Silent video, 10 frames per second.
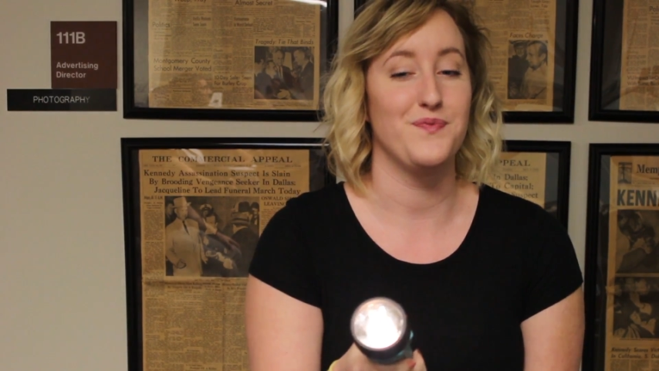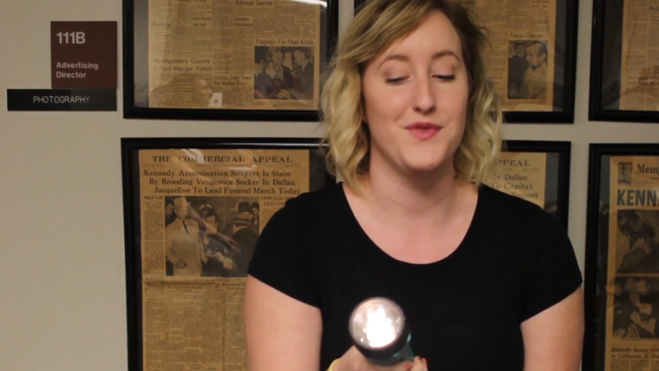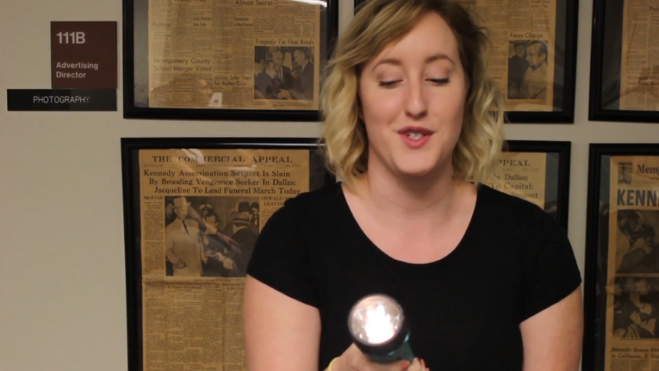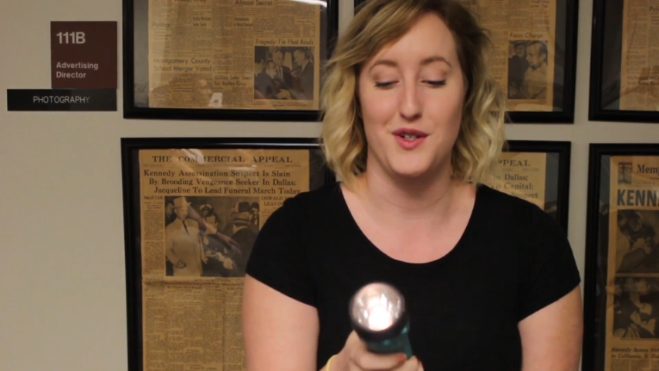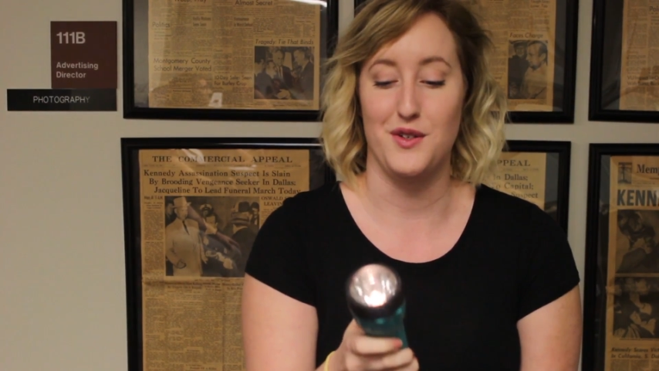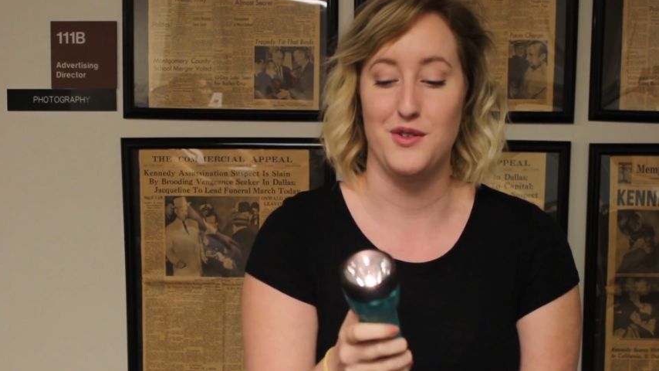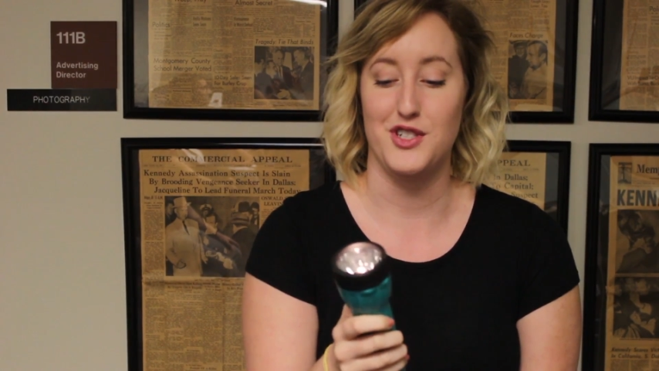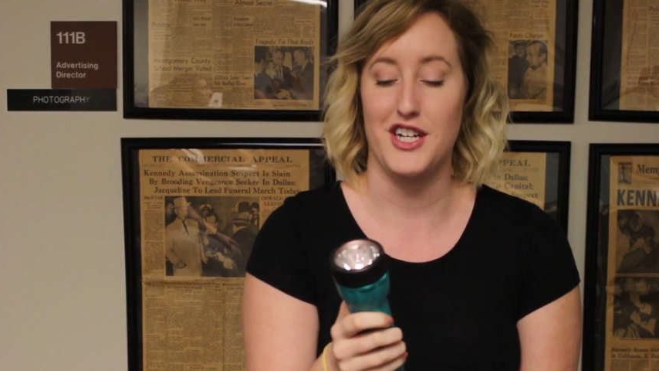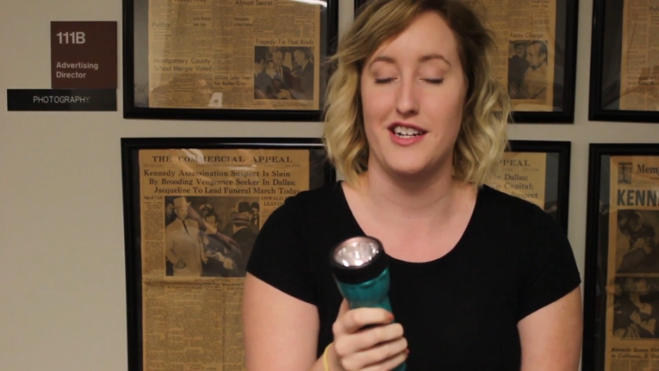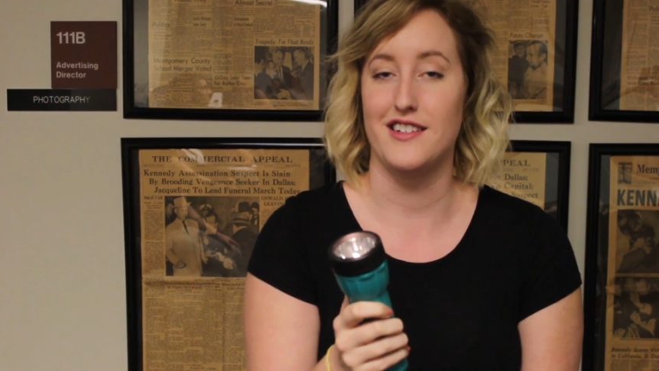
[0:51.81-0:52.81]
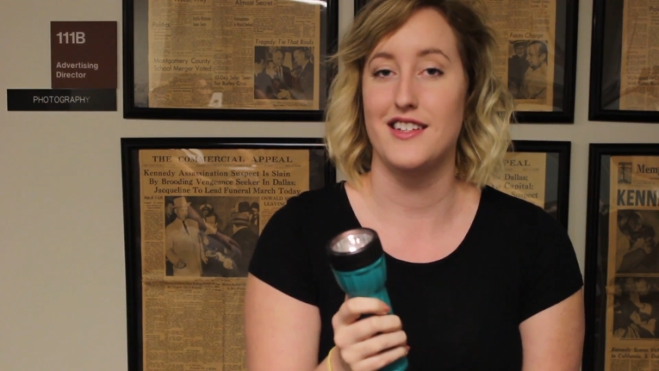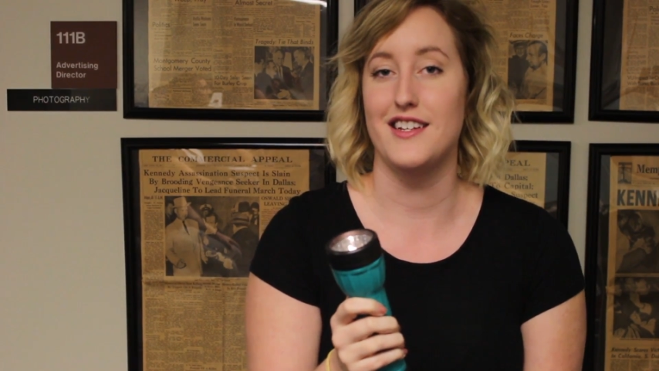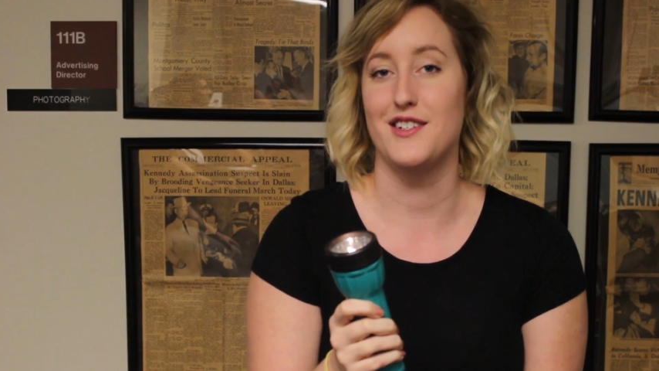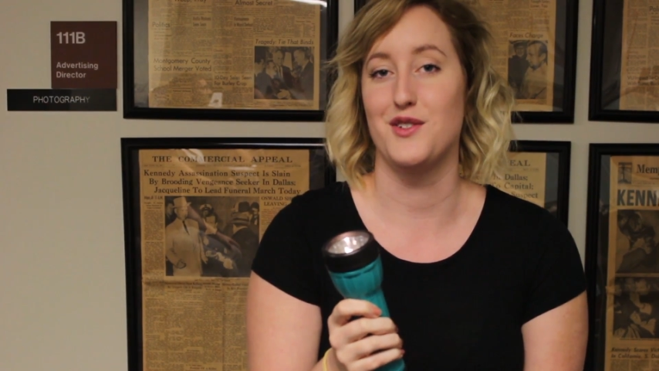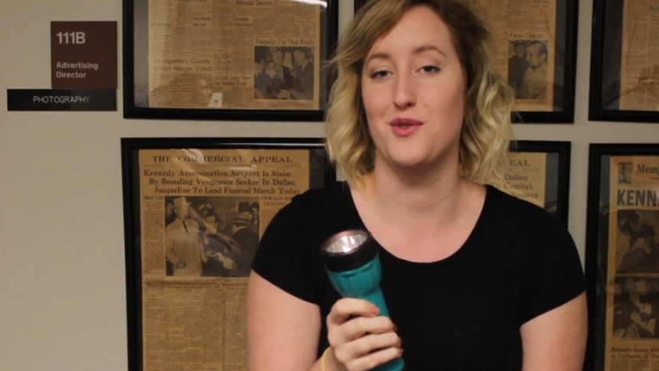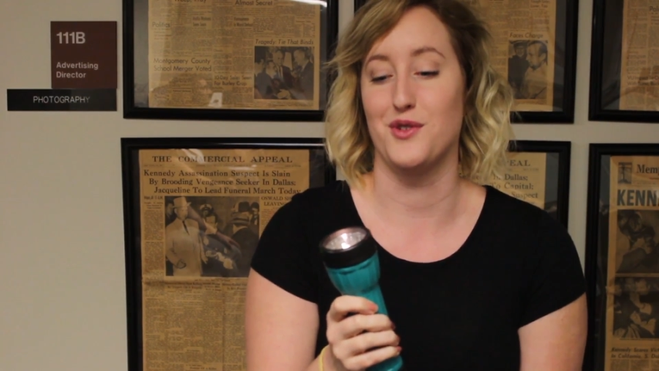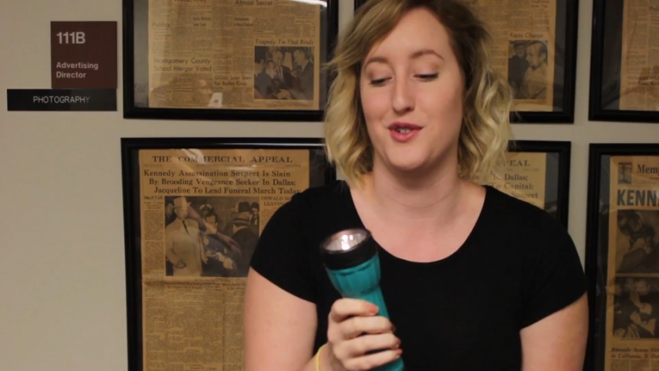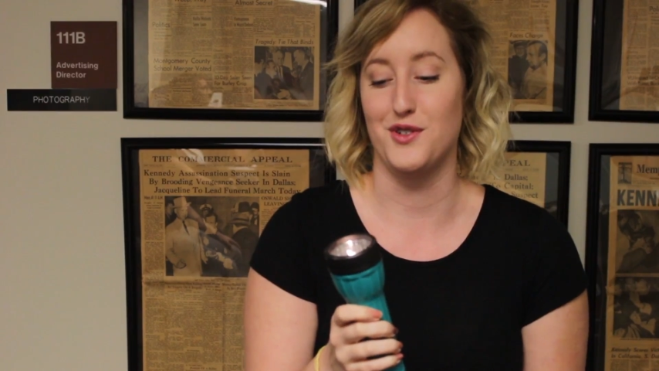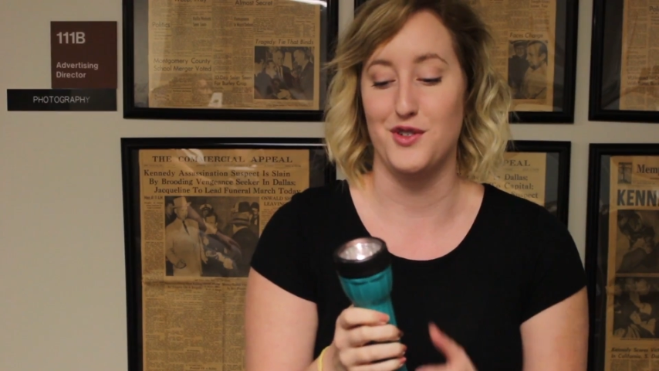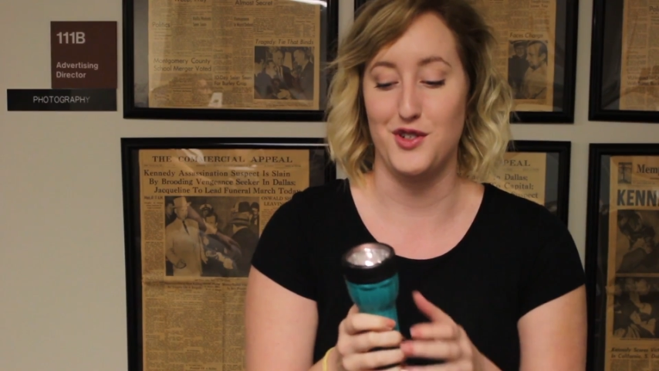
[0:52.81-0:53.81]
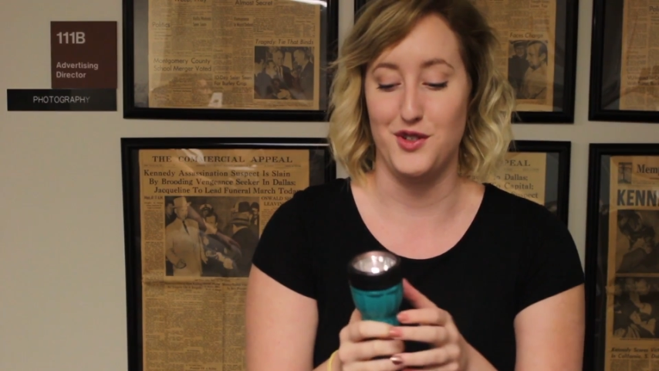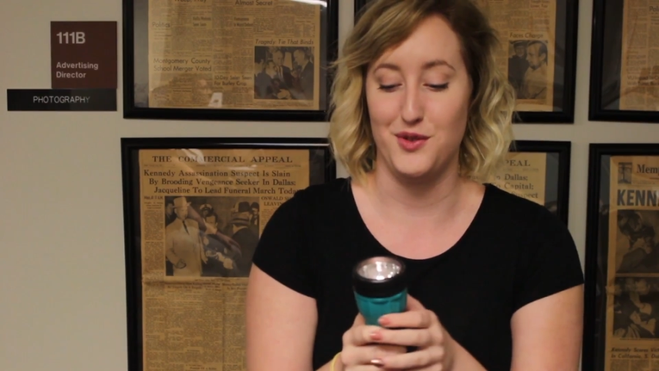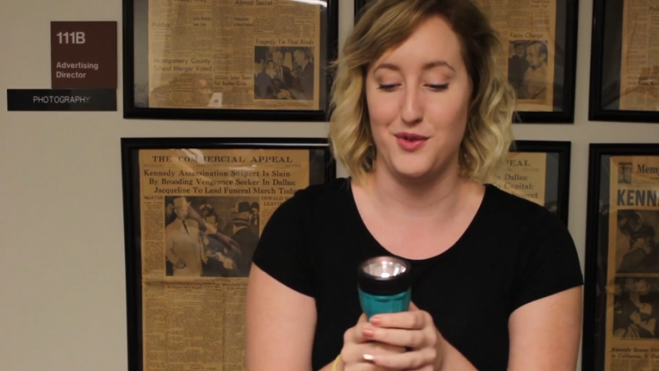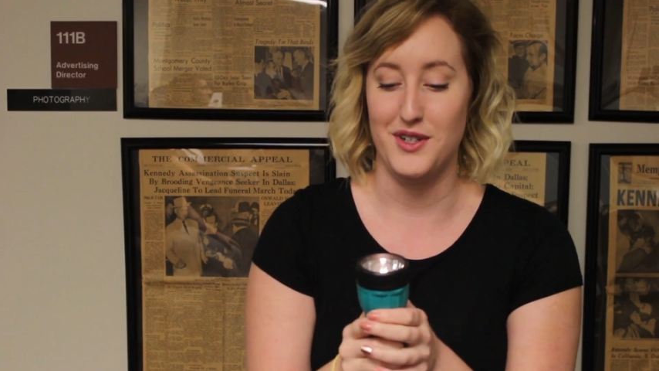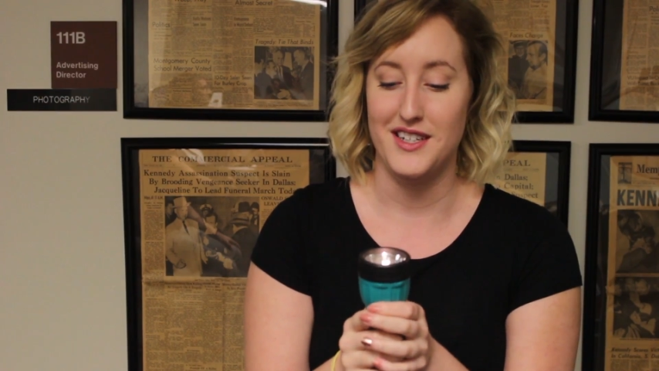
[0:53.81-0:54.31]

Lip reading: So check out the editorial to